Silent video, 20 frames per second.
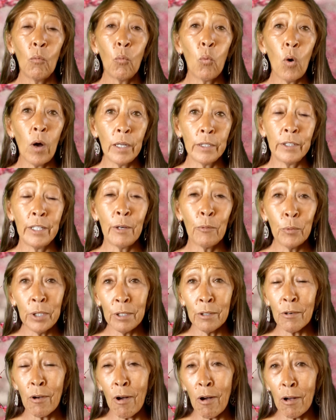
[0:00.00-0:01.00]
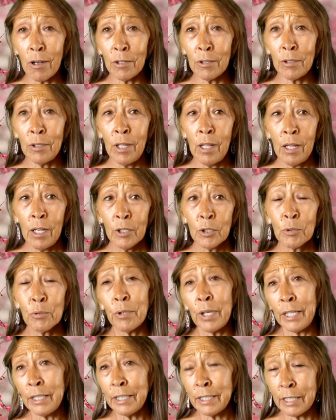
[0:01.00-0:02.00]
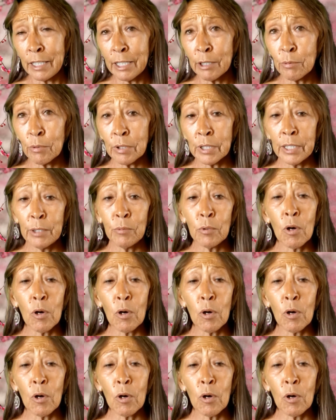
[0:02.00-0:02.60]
one, that we are all created equally.